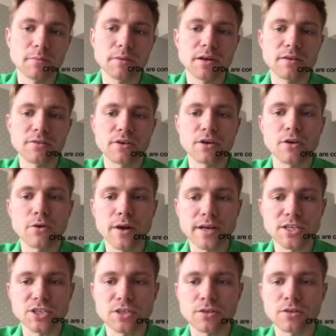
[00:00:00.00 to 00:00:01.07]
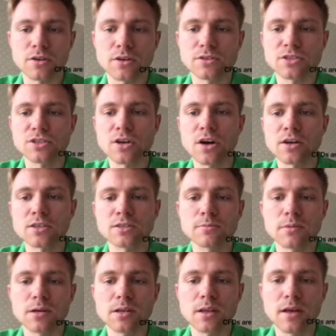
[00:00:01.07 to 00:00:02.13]
bit of correction on stocks,
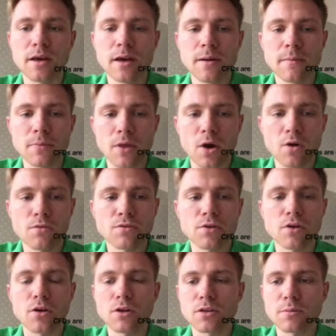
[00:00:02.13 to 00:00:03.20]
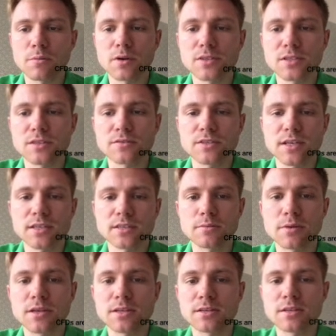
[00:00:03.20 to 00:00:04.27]
but overall the positive
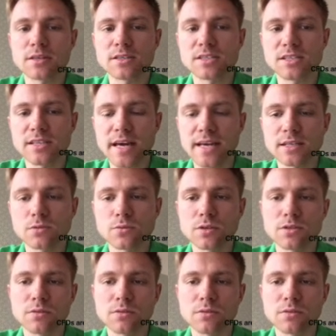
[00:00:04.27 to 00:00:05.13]
sentiment uh, stays with the